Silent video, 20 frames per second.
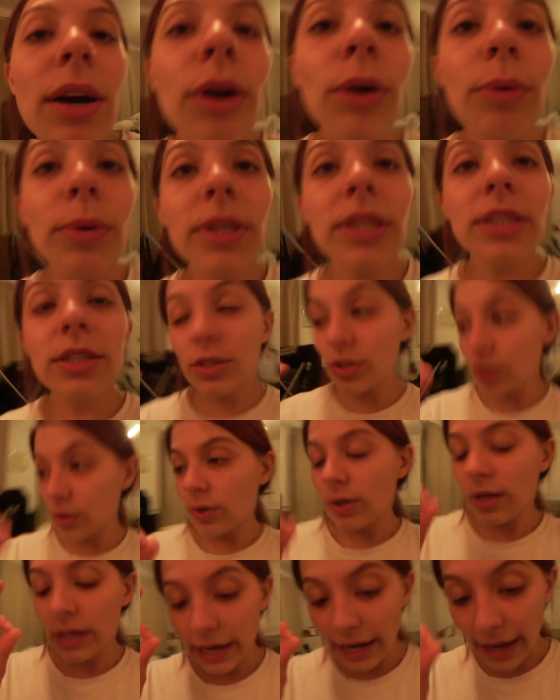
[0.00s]
All we need to do
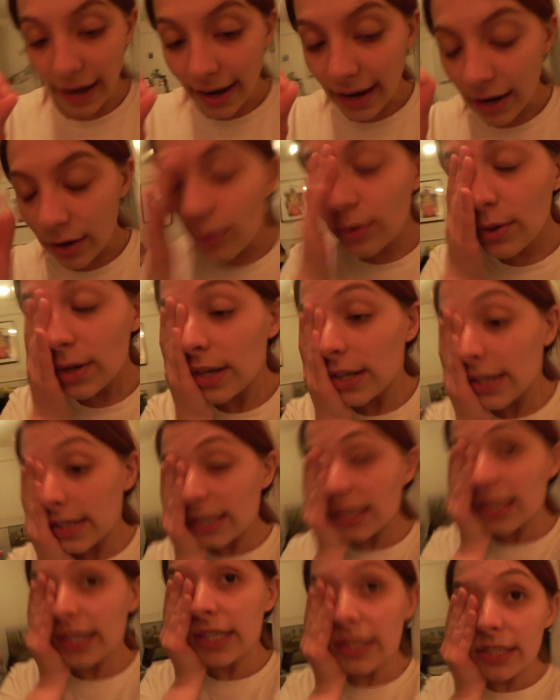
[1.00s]
now
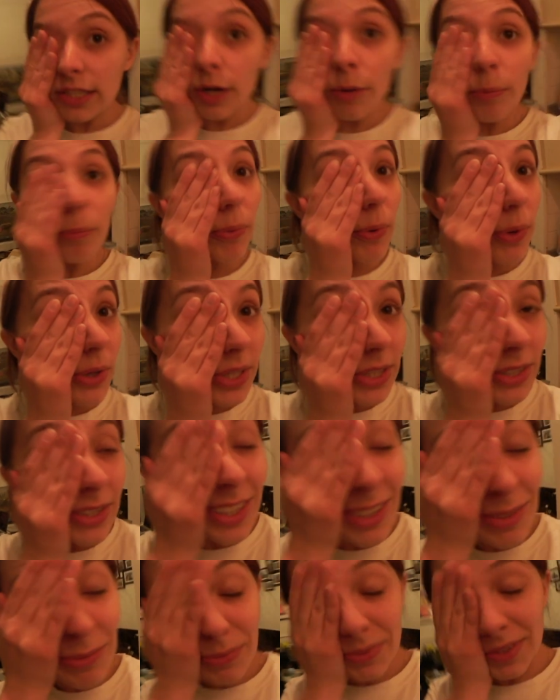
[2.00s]
is boil
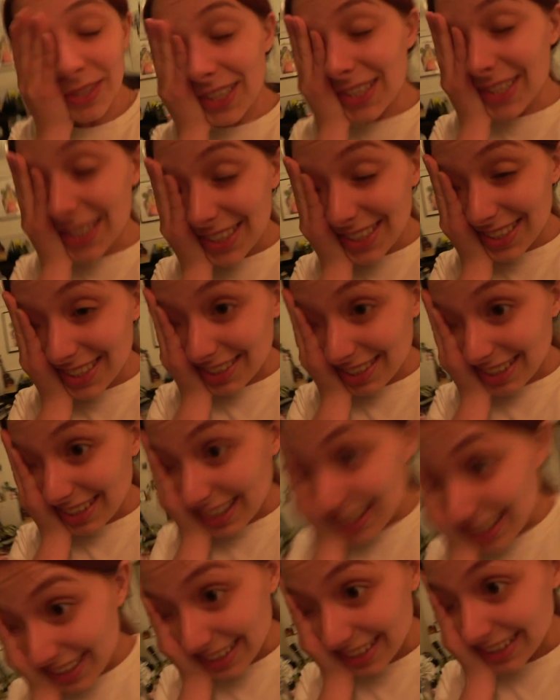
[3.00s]
them. That's literally
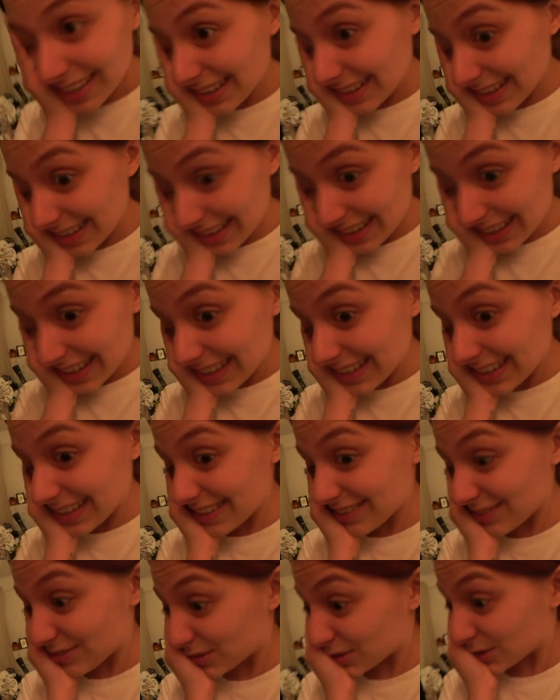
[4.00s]
it. Like
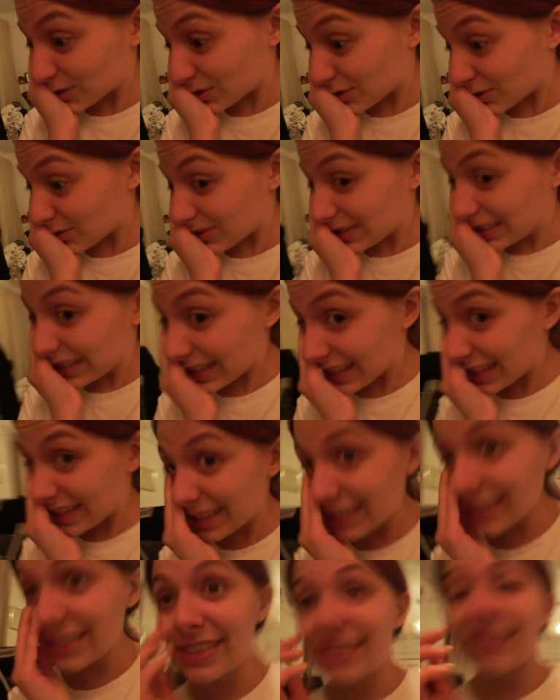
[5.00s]
little
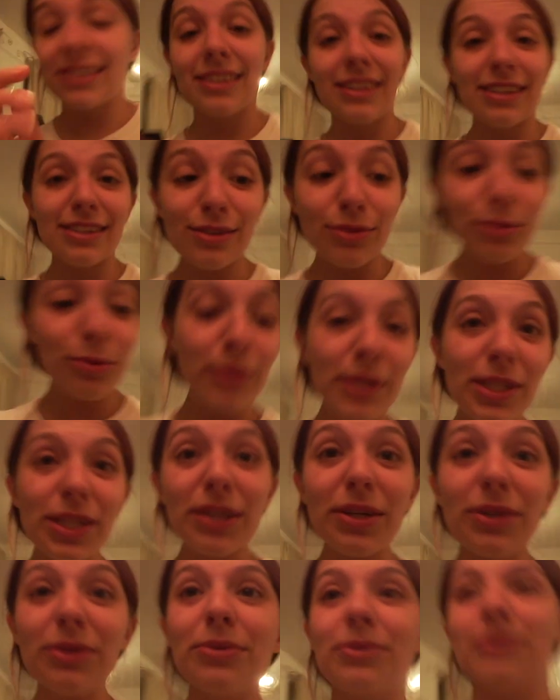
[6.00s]
tortellinis. That's all we
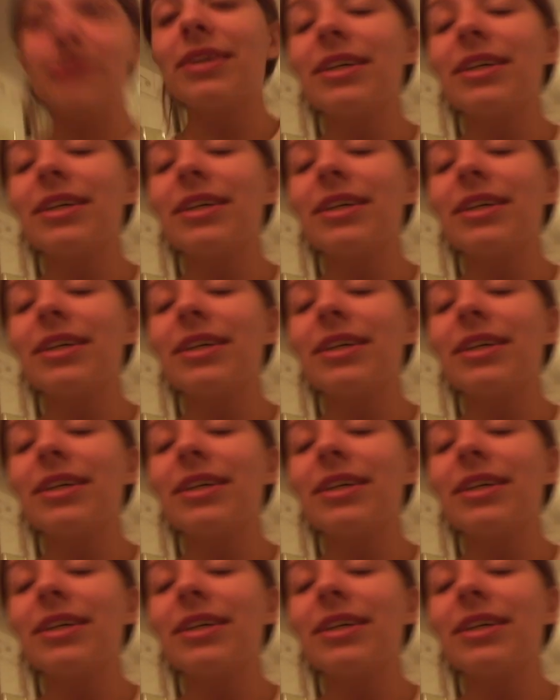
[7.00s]
do.